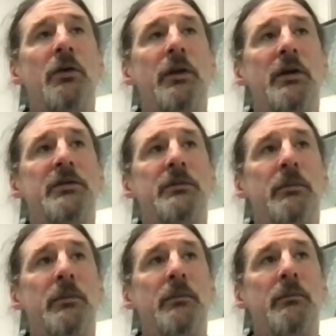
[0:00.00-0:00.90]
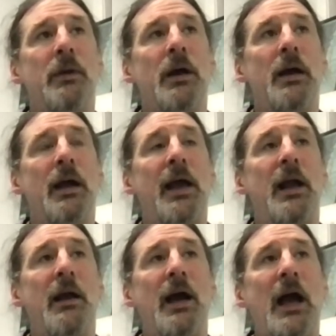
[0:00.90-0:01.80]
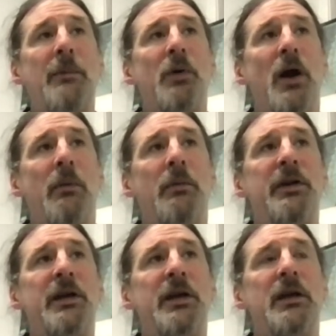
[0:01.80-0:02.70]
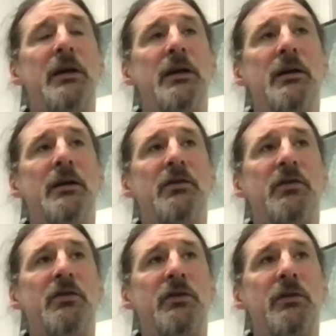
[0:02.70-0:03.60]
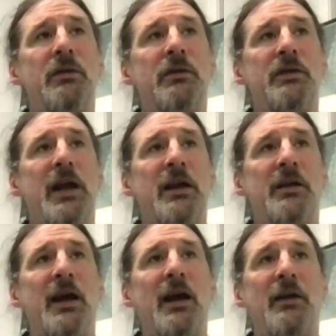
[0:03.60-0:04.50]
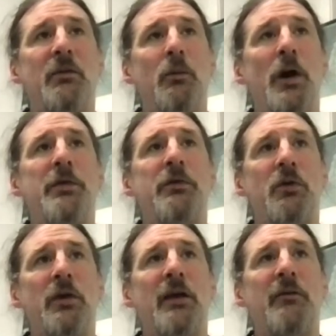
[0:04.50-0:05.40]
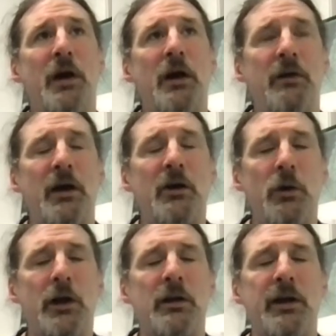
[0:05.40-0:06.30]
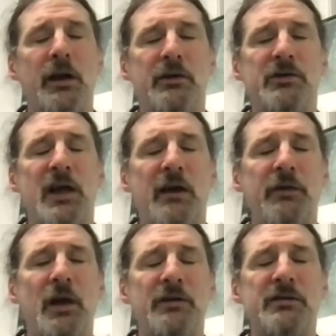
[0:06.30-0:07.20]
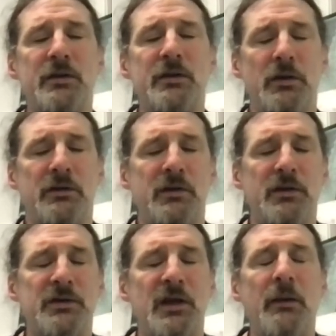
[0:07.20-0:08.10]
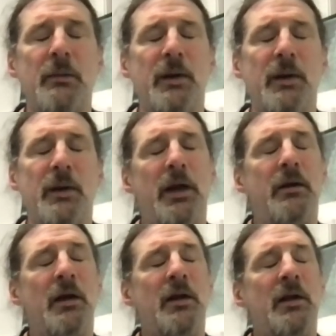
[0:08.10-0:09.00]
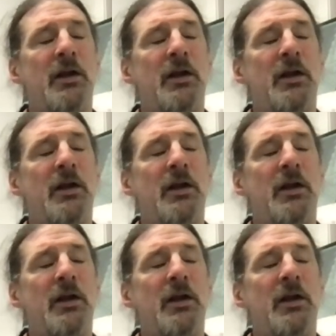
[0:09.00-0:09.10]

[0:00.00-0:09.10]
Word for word: there's, and I, I probably stated that I went through that very very quickly, and there's caveats to the to the statement I made.